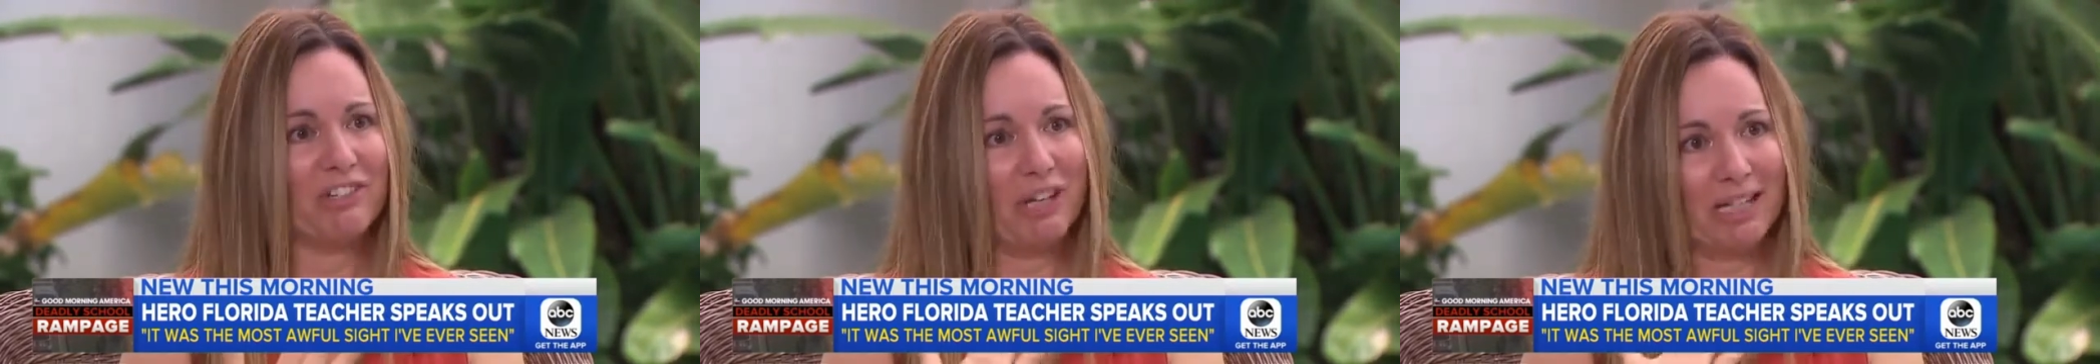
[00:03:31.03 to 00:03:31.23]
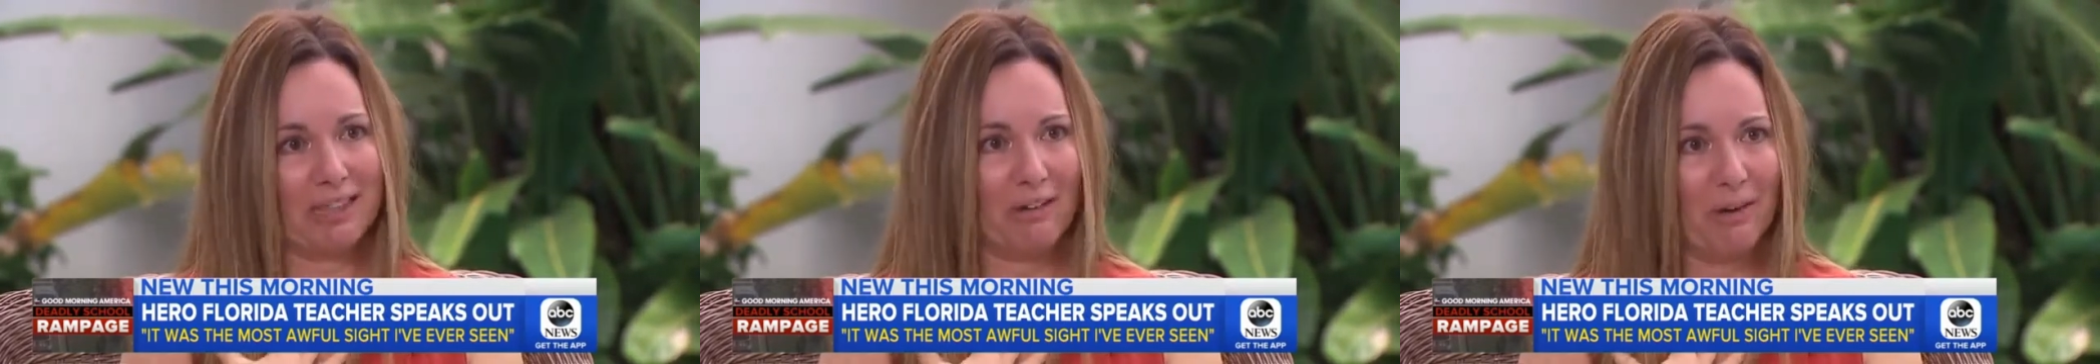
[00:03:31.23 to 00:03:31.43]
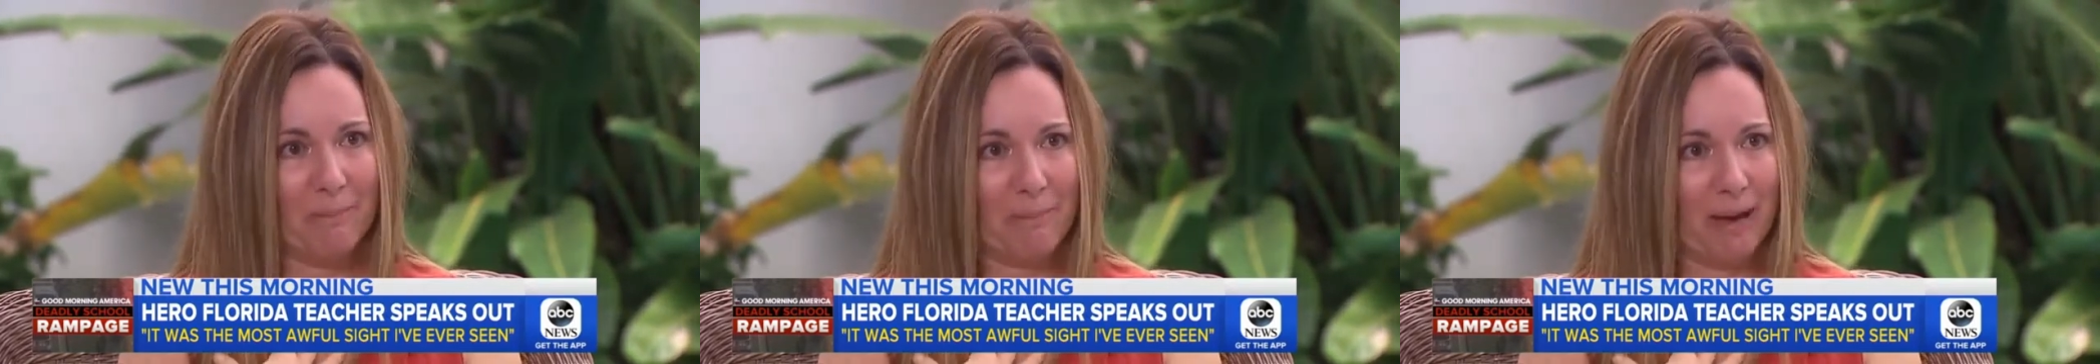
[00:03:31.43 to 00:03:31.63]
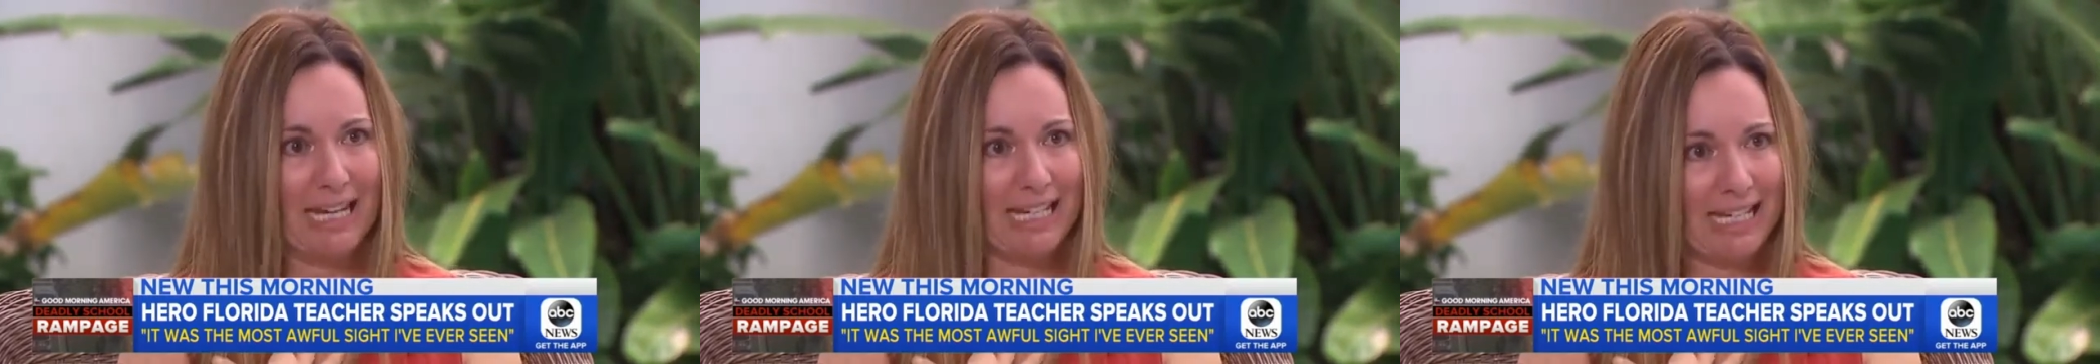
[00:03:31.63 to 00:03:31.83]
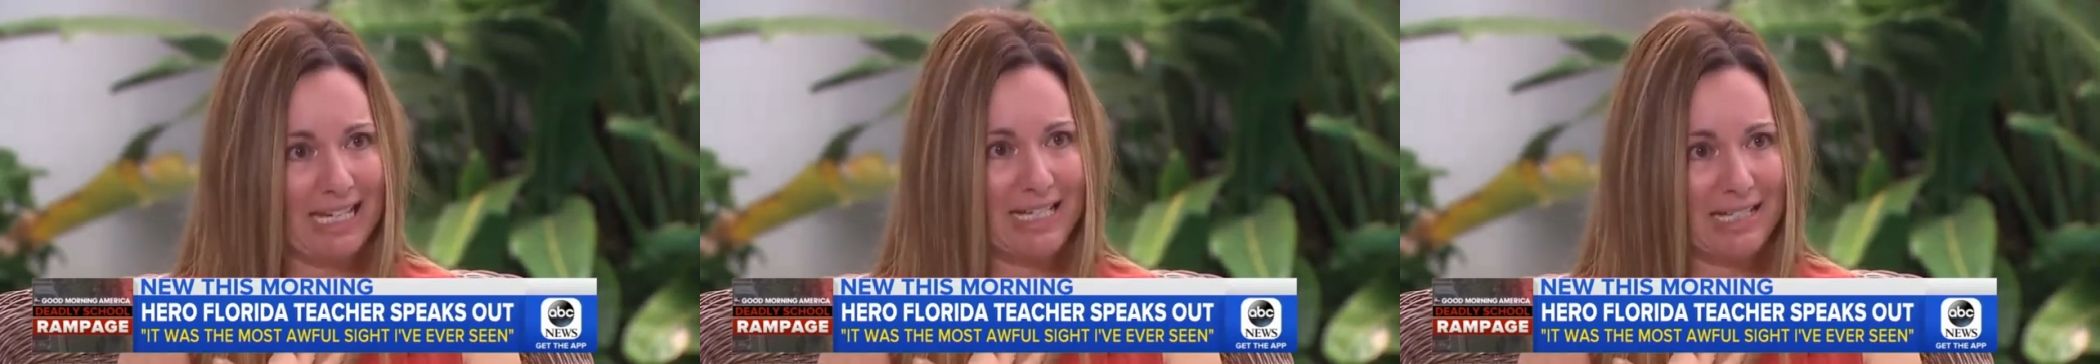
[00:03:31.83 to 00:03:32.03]
like they were my
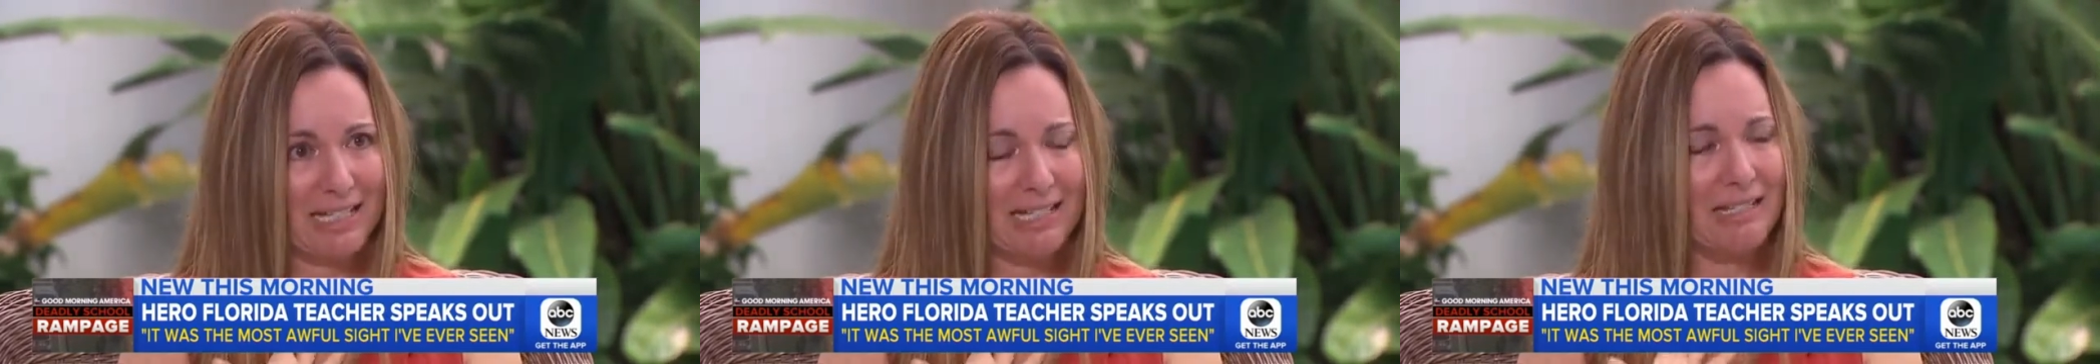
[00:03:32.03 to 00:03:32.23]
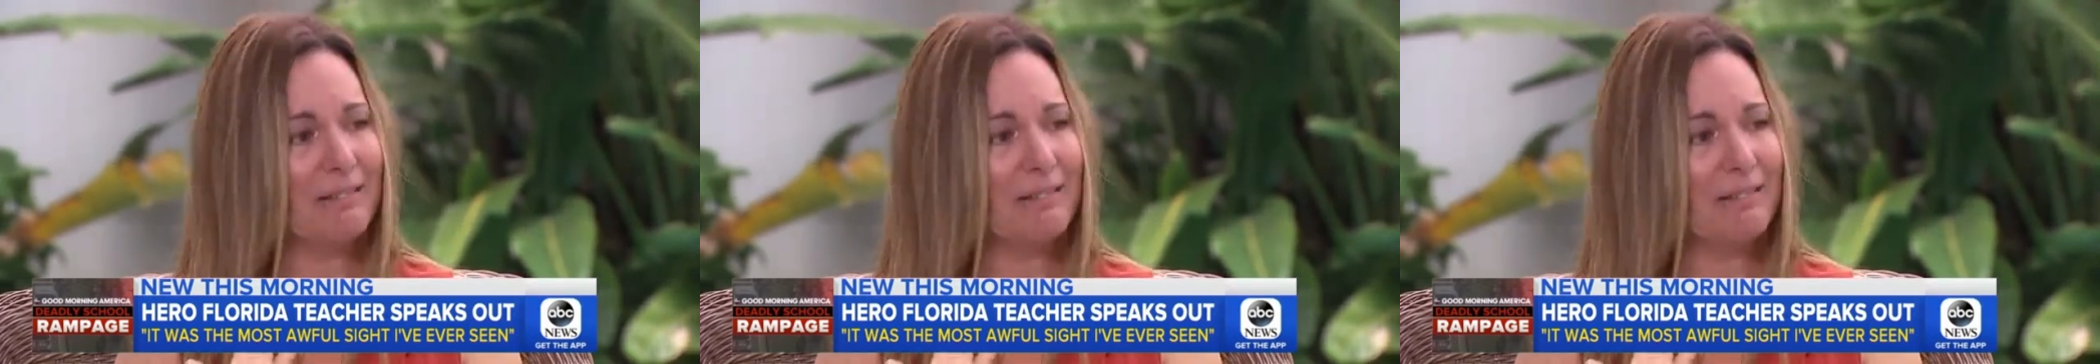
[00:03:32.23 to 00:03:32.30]
kids.